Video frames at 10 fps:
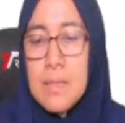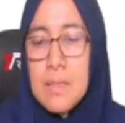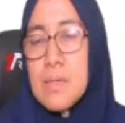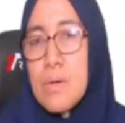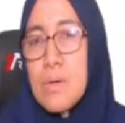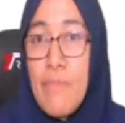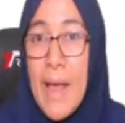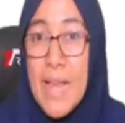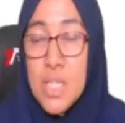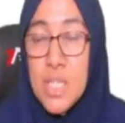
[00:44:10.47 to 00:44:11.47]

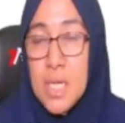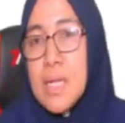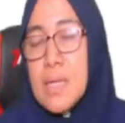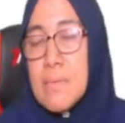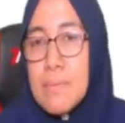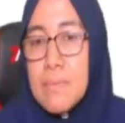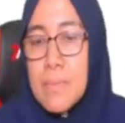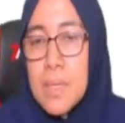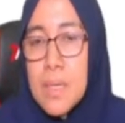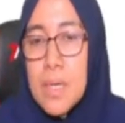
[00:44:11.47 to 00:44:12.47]
conventionally.
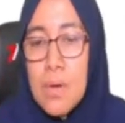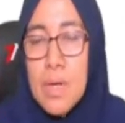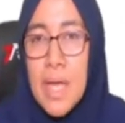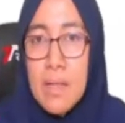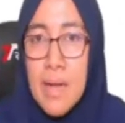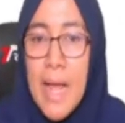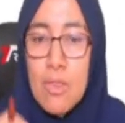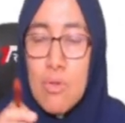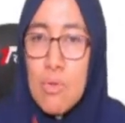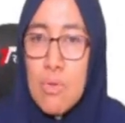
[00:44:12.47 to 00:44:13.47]
Okay, try
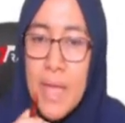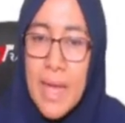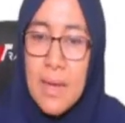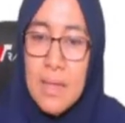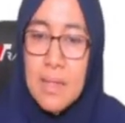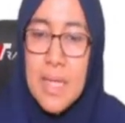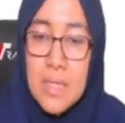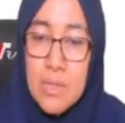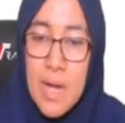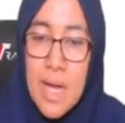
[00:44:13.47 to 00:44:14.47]
to look at this
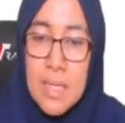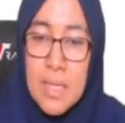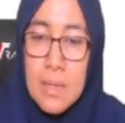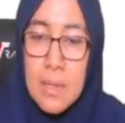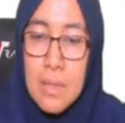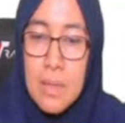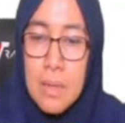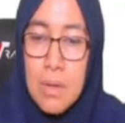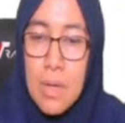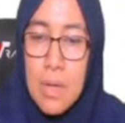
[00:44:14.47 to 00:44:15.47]
thrust
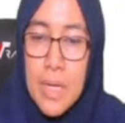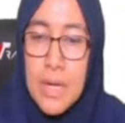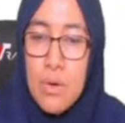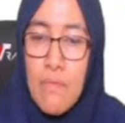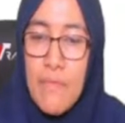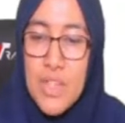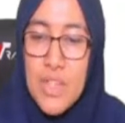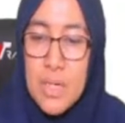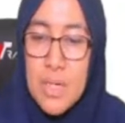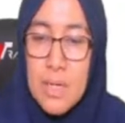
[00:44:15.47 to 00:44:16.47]
in
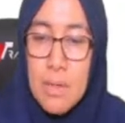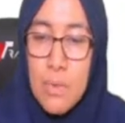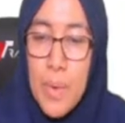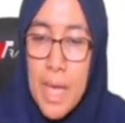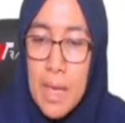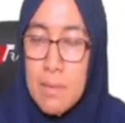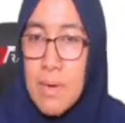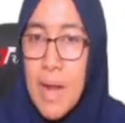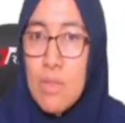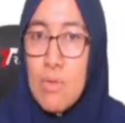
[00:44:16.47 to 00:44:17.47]
conventional way.
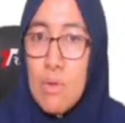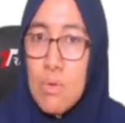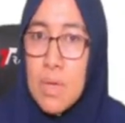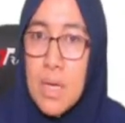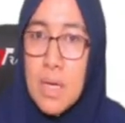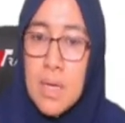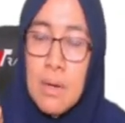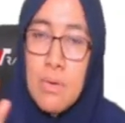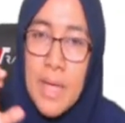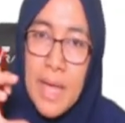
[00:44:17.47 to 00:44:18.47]
Try to look
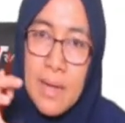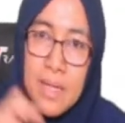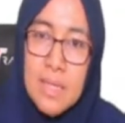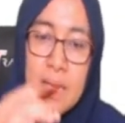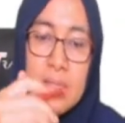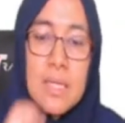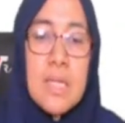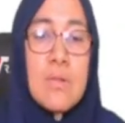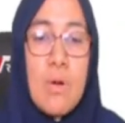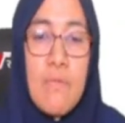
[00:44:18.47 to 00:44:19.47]
at this thrust
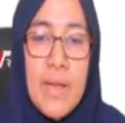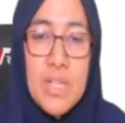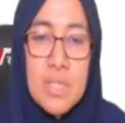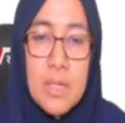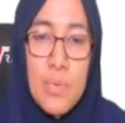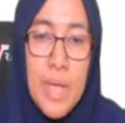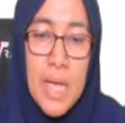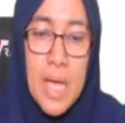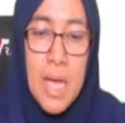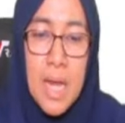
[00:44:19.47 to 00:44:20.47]
in conventional
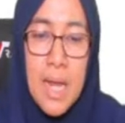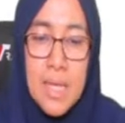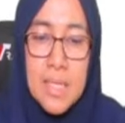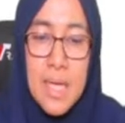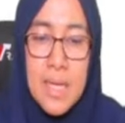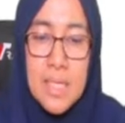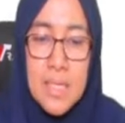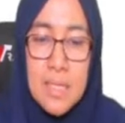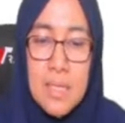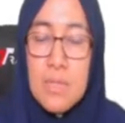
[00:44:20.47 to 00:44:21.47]
way. Let's say this
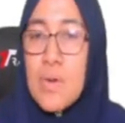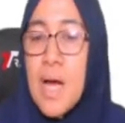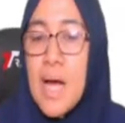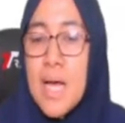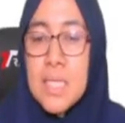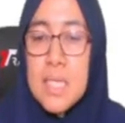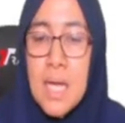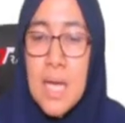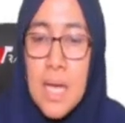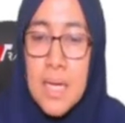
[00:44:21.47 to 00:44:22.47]
is the thrust.
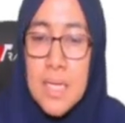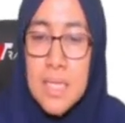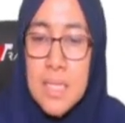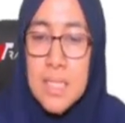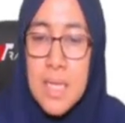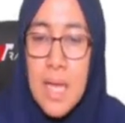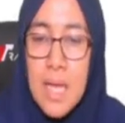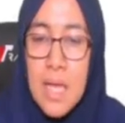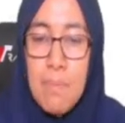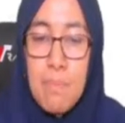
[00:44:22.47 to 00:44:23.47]
This is
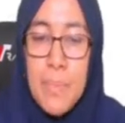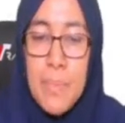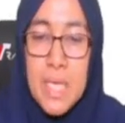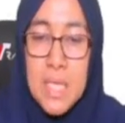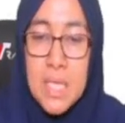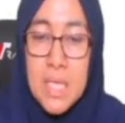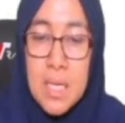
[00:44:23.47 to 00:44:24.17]
A, B, C.